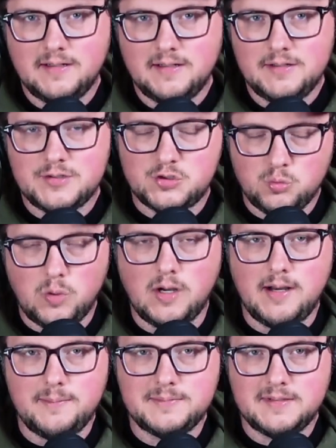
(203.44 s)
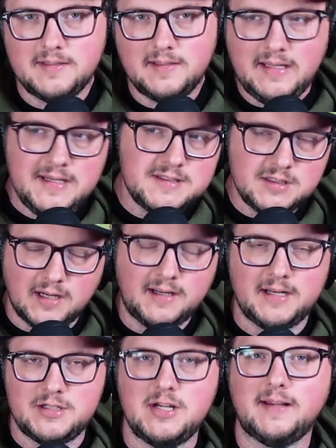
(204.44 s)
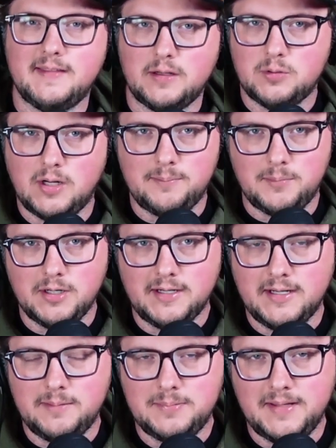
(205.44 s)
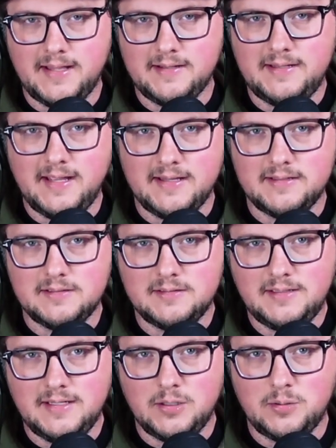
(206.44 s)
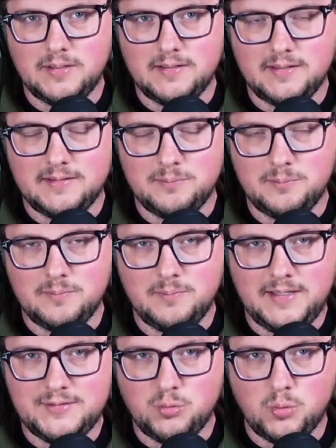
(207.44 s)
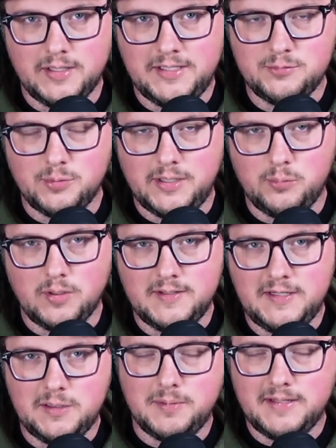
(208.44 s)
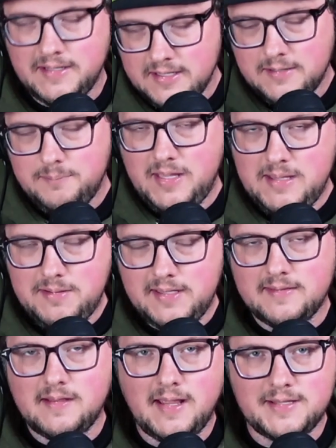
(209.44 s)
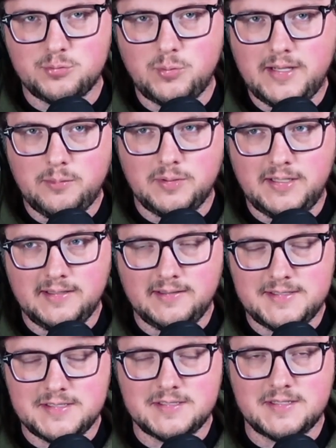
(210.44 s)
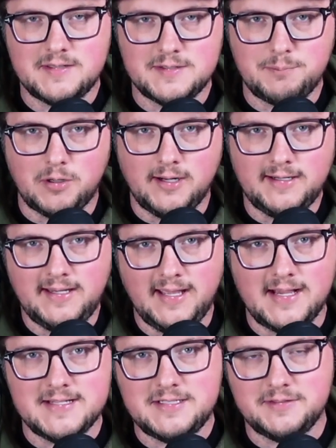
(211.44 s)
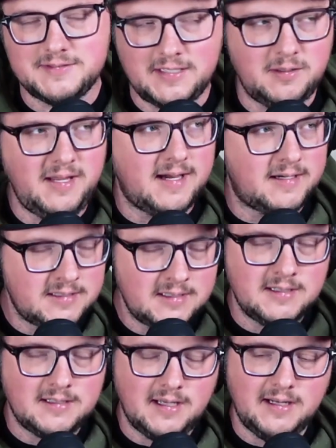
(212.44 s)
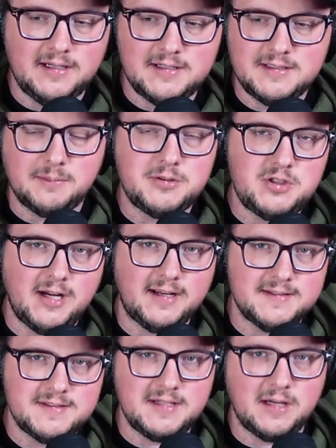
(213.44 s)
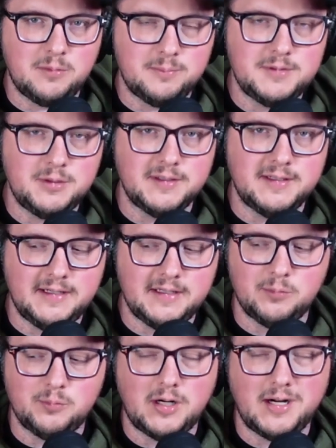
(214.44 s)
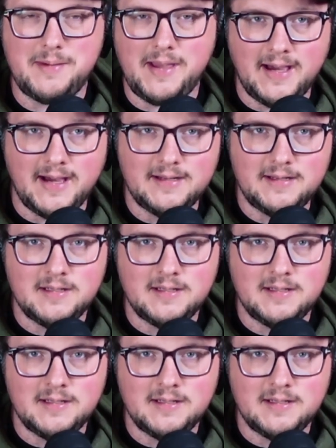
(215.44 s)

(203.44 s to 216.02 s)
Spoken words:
swamped. He's not going to check that crop marketing plan yet, in May 2021 here. But maybe in the next week when he listens to this podcast, he'll say, oh yeah, I'm going to double check and see how I'm doing here, where I'm at.